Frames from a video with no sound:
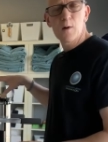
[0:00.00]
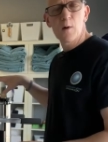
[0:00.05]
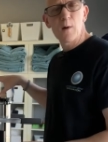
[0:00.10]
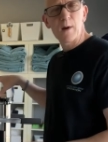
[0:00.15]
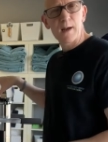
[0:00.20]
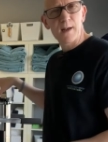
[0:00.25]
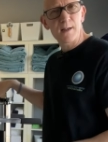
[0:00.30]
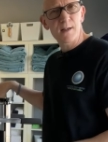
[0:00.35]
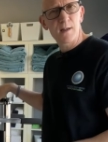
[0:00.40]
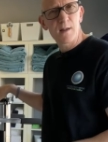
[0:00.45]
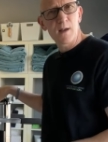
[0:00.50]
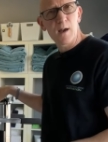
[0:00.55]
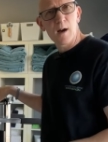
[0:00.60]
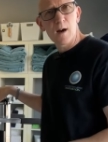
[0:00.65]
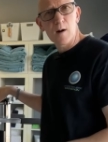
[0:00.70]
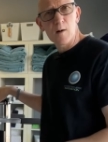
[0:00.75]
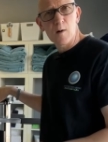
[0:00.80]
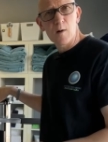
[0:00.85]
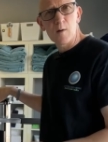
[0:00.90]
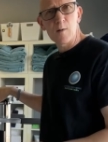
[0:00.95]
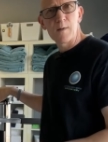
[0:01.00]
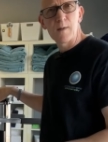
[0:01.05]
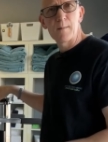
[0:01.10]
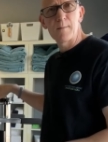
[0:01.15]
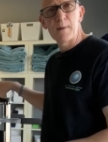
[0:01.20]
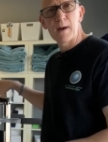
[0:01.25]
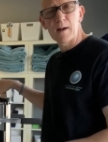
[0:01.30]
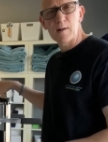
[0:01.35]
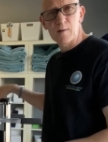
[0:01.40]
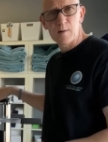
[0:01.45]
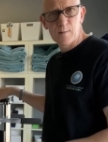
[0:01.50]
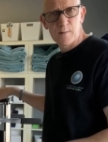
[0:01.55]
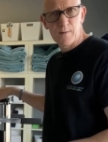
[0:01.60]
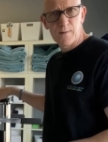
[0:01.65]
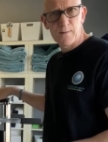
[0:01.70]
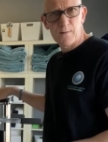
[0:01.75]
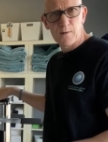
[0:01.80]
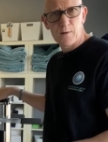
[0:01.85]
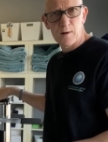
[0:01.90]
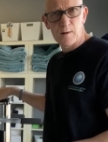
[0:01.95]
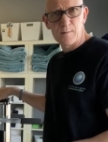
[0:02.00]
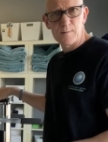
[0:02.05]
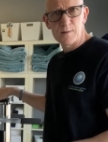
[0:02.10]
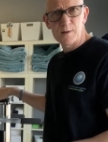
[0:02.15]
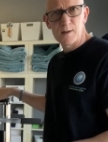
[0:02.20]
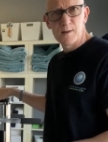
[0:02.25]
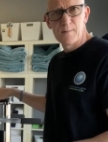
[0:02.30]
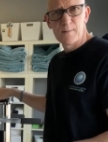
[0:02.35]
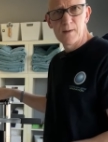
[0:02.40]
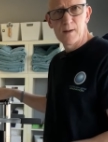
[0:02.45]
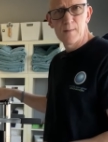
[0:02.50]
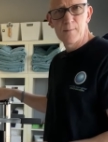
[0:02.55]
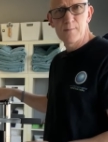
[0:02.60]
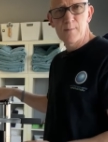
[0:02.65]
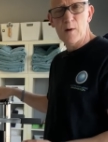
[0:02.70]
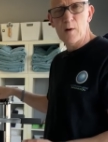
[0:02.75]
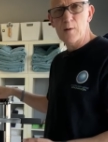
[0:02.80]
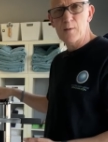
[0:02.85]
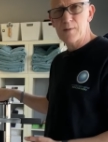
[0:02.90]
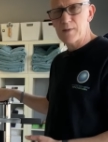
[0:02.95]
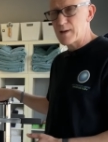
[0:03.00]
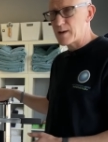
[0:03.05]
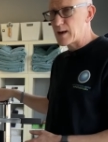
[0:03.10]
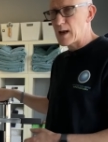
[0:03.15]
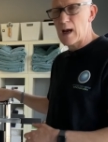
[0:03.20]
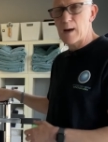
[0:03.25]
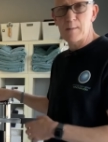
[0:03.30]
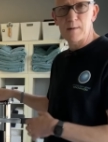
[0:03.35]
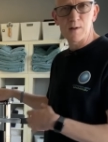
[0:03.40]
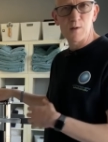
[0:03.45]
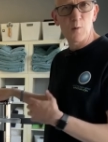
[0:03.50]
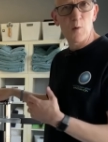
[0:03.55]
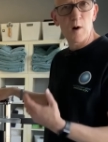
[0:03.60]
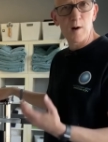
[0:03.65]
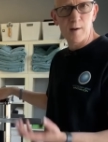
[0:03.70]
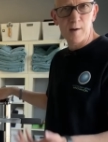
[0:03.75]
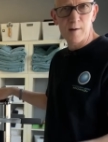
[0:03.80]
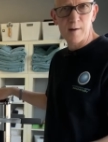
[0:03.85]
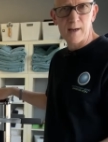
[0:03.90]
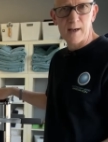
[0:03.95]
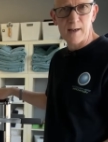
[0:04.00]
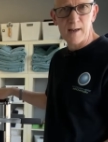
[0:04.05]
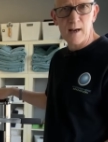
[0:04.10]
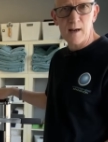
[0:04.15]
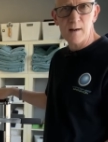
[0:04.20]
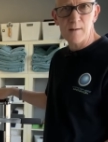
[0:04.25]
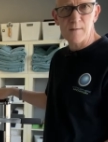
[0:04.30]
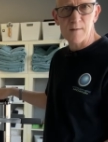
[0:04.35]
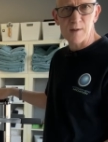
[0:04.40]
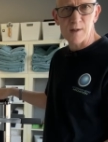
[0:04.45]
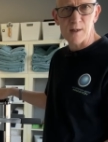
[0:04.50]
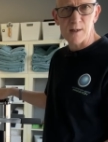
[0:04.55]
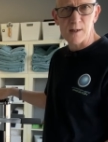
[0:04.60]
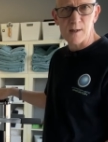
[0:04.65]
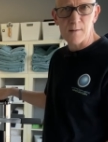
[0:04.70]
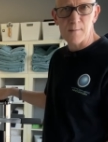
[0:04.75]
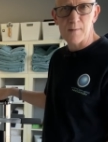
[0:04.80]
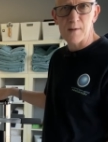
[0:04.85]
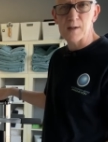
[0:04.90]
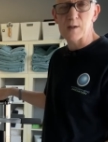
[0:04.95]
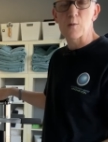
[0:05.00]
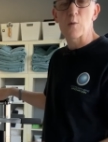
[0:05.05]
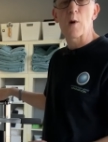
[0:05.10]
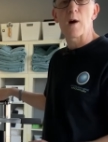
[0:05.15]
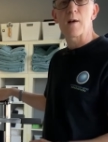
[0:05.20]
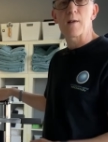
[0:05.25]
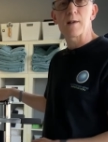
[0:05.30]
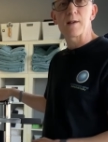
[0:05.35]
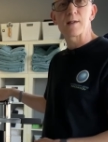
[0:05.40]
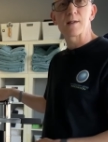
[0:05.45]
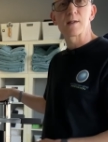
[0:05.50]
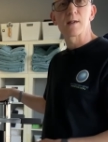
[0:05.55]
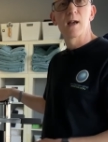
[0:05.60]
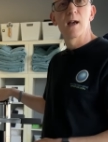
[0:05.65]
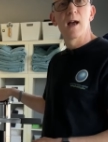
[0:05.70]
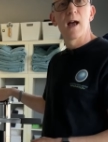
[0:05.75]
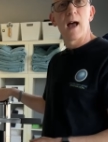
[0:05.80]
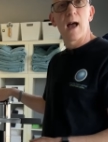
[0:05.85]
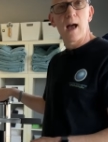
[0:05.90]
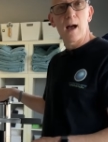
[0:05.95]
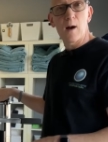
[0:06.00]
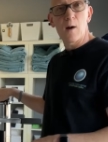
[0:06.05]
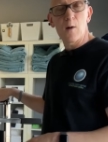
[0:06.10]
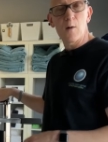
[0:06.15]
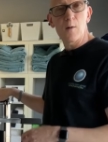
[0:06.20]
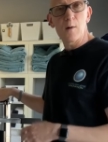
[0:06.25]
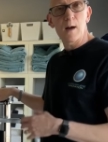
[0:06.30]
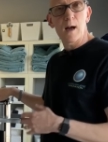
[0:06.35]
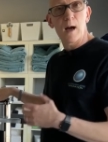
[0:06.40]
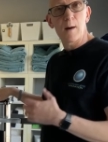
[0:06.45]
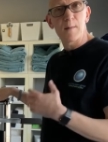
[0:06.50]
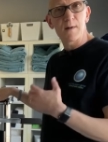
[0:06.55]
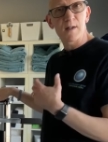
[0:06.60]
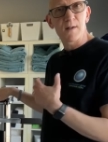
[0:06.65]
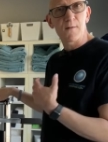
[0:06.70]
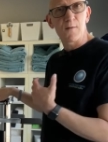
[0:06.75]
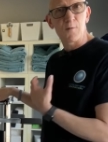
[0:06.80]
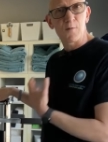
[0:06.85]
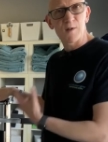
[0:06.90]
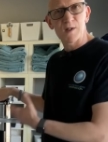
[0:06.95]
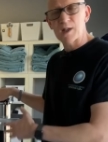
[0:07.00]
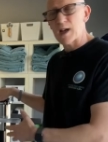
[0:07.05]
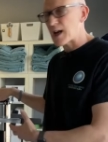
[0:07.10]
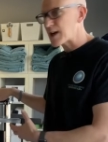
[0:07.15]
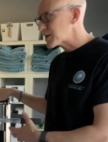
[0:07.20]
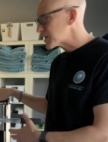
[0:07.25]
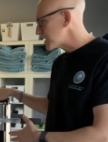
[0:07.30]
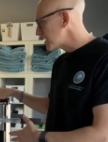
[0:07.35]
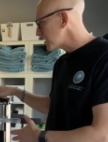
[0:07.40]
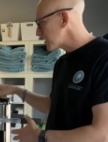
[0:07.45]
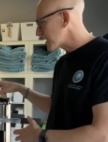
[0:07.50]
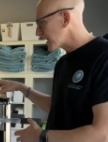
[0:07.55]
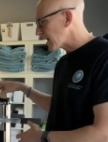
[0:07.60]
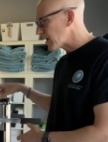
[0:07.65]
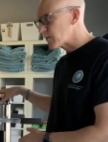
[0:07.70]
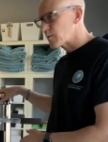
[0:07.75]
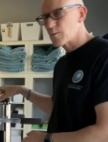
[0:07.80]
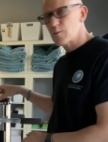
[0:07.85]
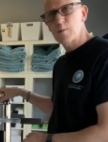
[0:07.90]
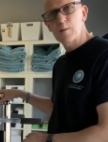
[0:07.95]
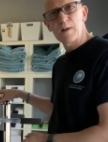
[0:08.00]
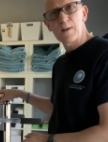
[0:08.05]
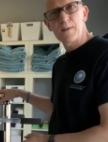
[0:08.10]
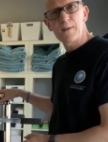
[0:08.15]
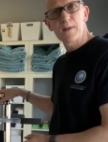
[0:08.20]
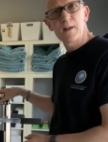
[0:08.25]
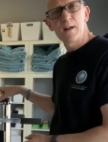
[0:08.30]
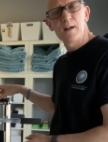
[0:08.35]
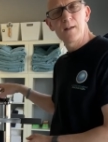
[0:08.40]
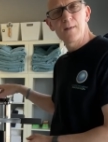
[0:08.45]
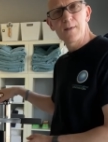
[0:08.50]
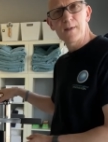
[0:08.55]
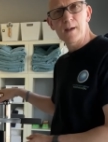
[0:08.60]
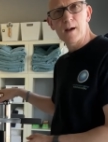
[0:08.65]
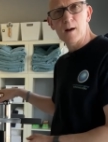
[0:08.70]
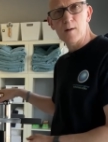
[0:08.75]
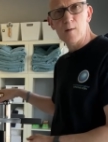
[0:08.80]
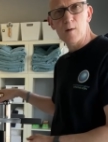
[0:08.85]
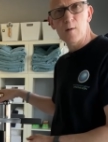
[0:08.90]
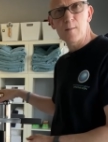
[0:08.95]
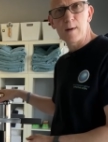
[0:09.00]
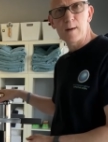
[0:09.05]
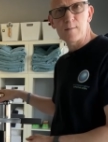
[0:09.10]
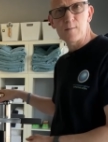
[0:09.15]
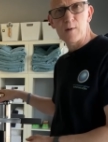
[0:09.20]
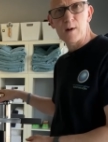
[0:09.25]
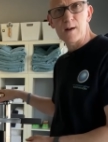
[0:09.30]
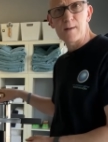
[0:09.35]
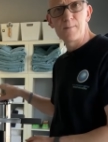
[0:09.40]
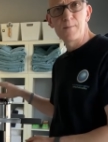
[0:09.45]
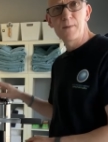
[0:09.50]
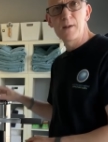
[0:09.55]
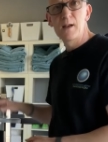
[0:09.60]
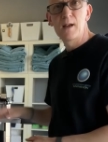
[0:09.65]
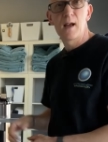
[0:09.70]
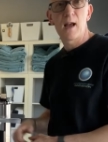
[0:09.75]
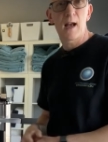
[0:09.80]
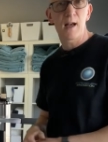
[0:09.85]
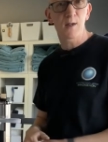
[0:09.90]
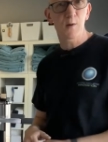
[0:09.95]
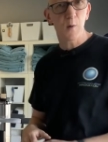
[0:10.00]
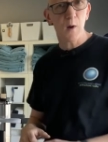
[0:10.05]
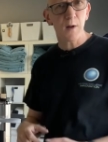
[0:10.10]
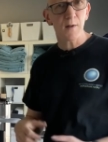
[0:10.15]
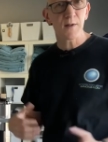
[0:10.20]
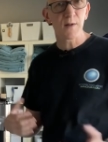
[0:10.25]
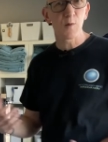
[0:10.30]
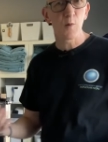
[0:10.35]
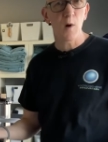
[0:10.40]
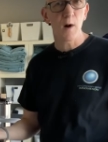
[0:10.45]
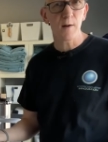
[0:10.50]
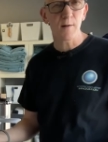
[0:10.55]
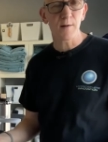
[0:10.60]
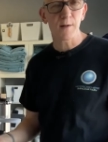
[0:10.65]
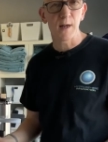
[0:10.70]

going into the RO, the better it performs, both in how much water you get out of the system as well as how, how much of a rejection you get with the RO membrane, as well as water